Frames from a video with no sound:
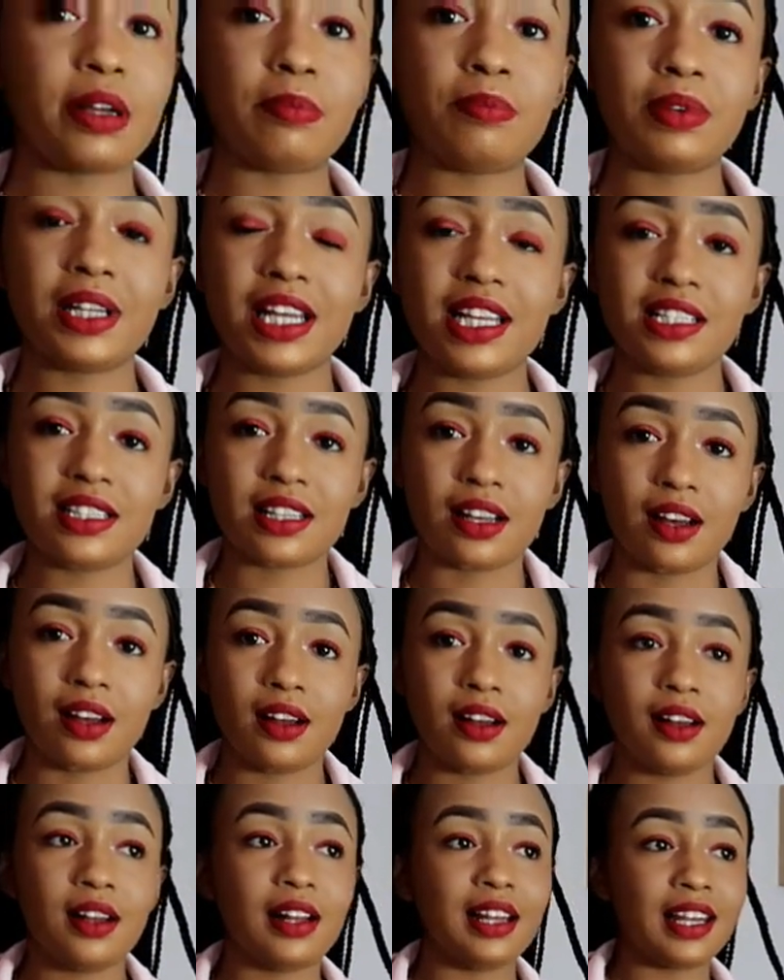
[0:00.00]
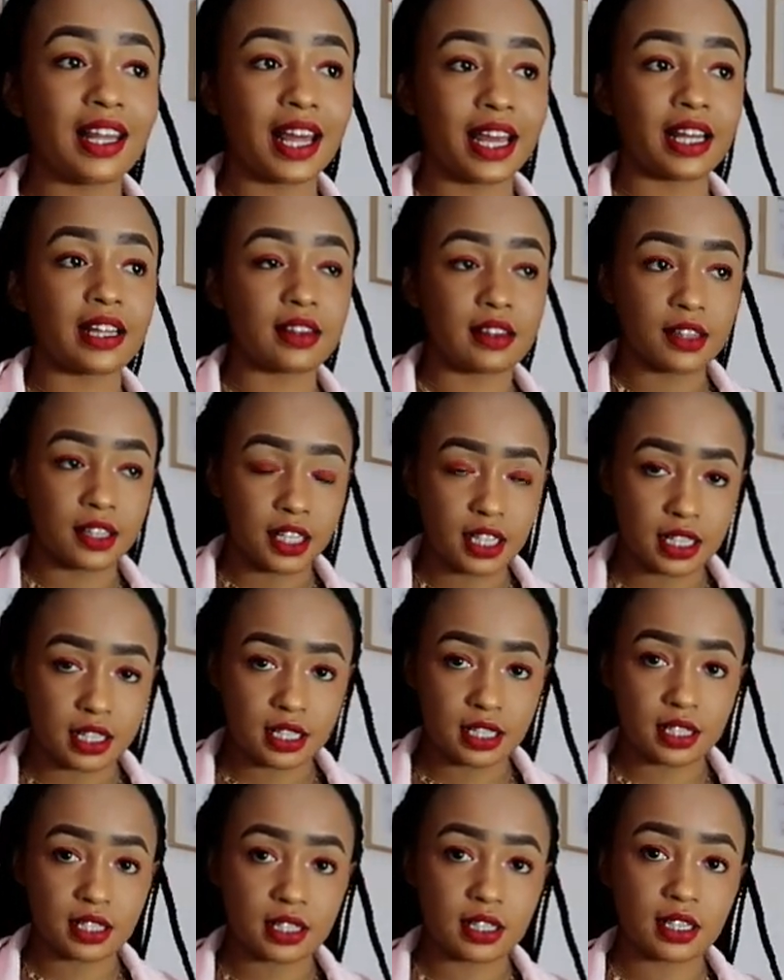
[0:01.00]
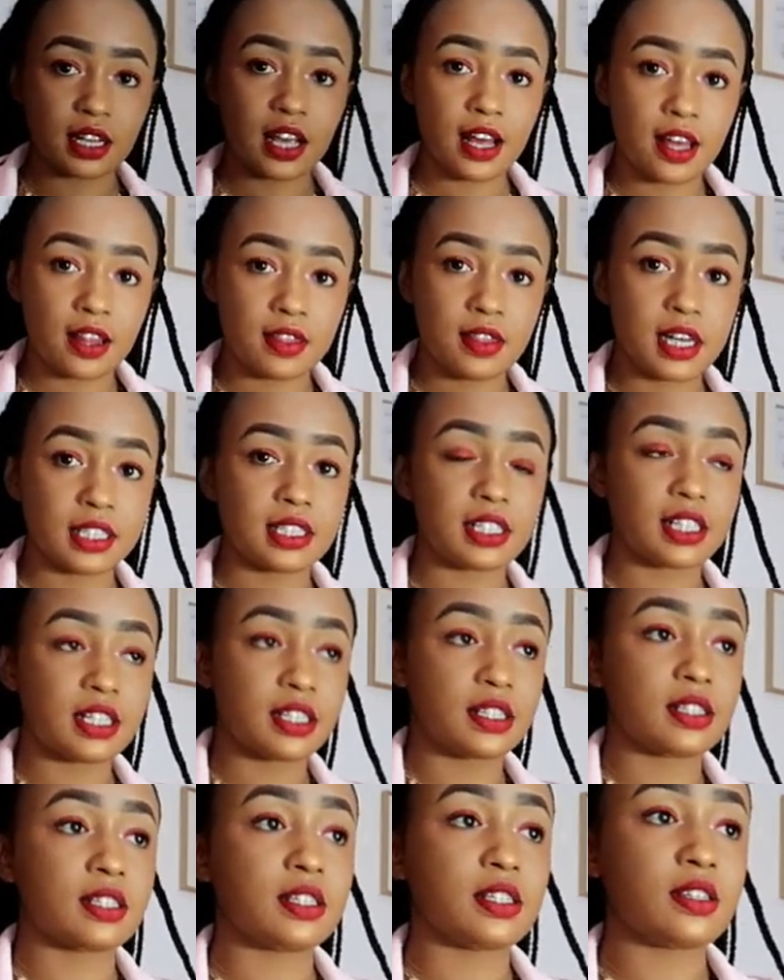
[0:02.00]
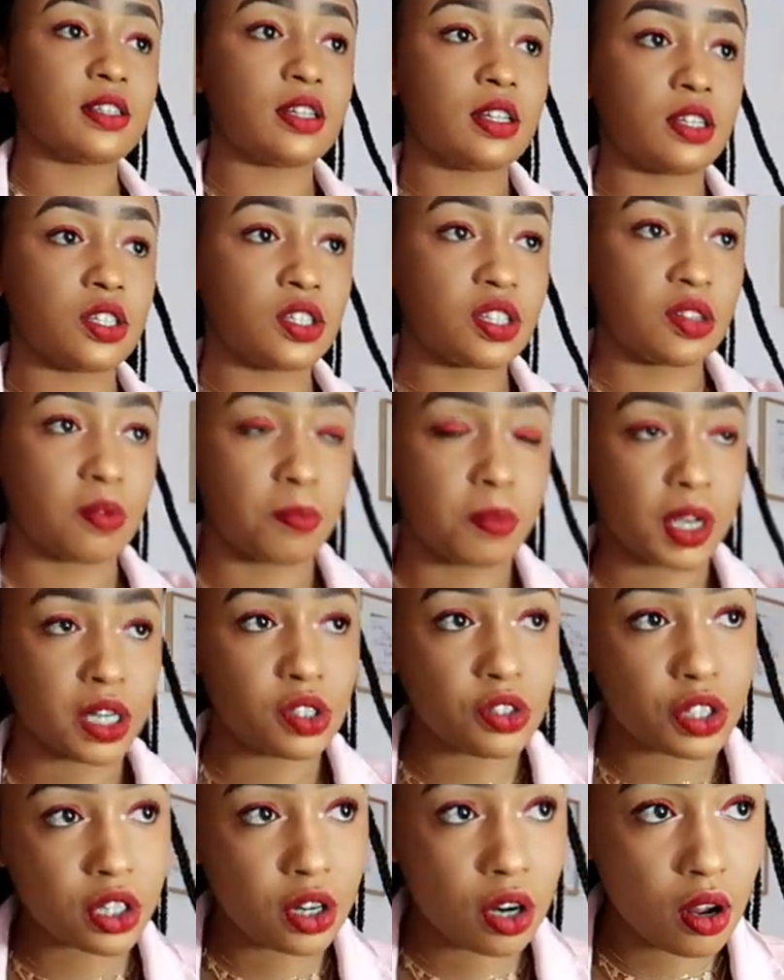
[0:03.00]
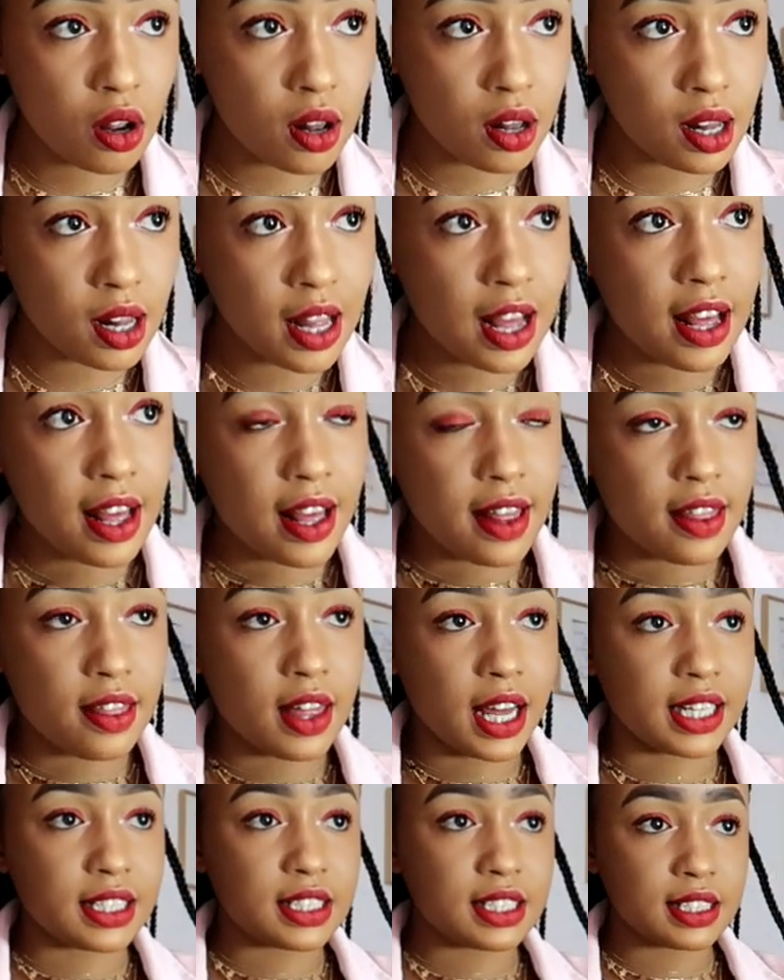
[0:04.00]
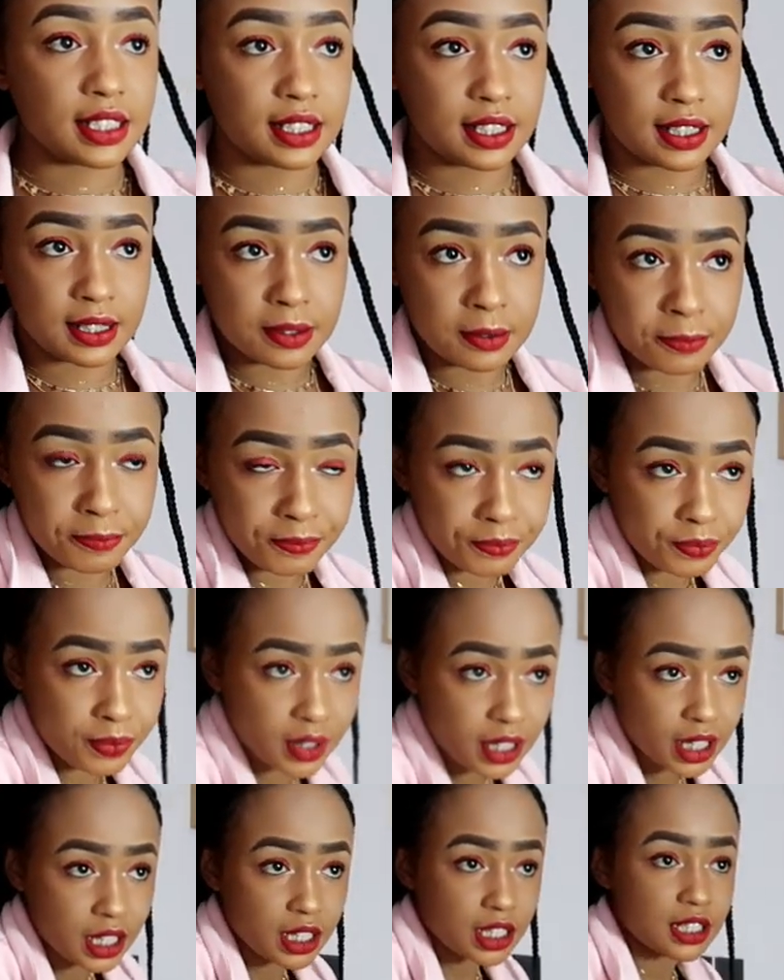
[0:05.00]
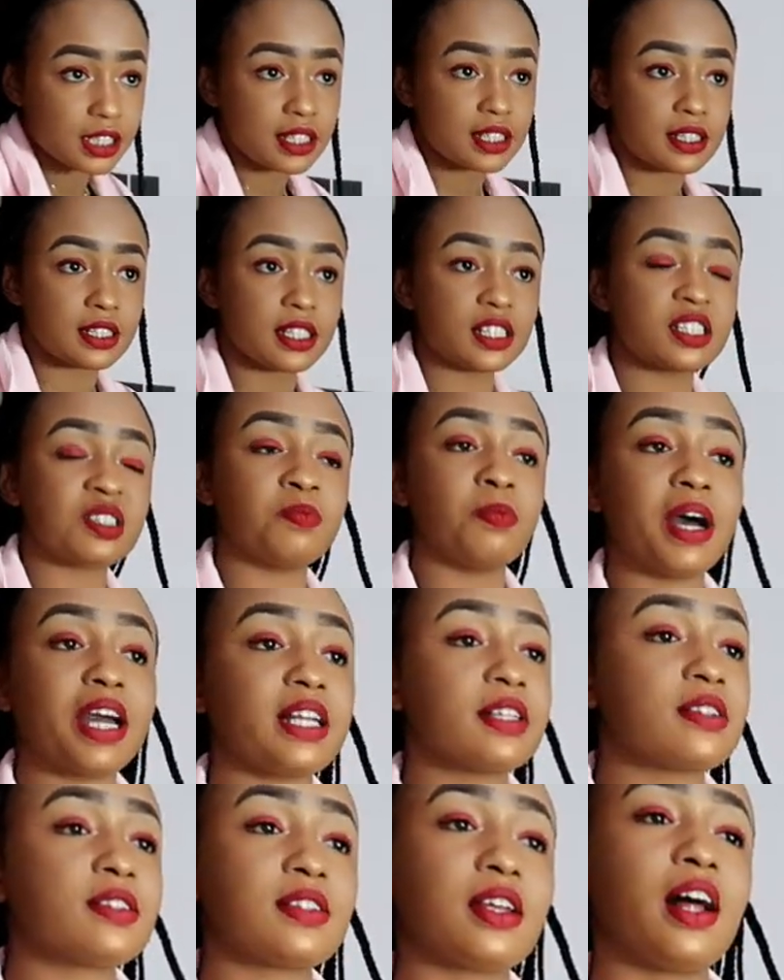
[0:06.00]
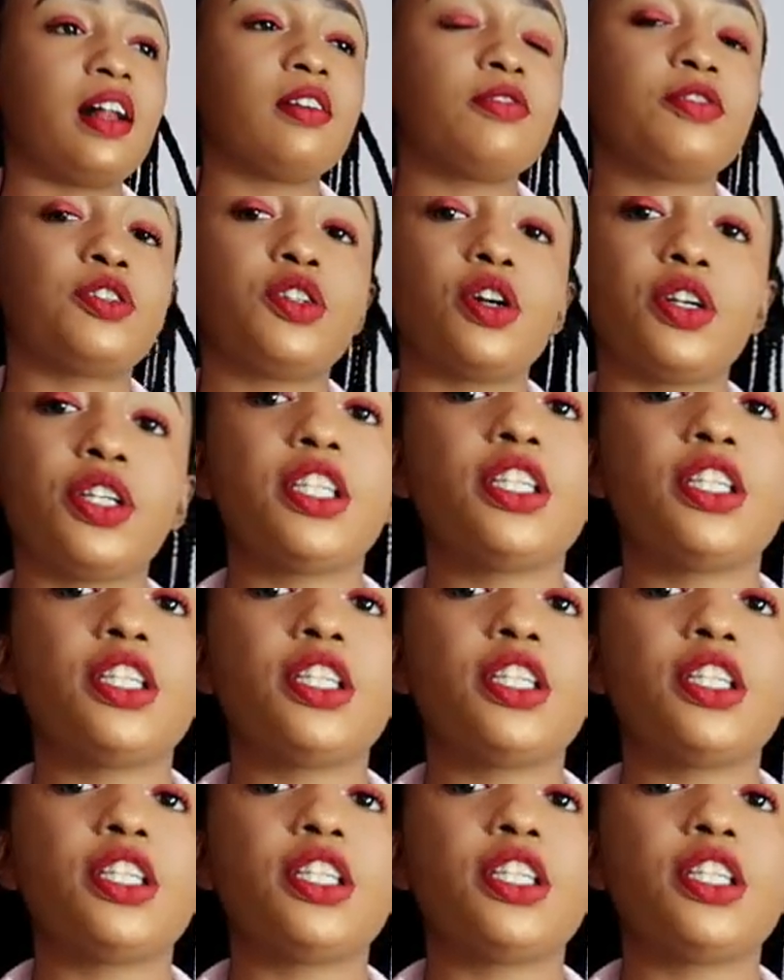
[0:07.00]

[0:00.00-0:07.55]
a blazer like this that is symmetrical, that it sits by itself. You don't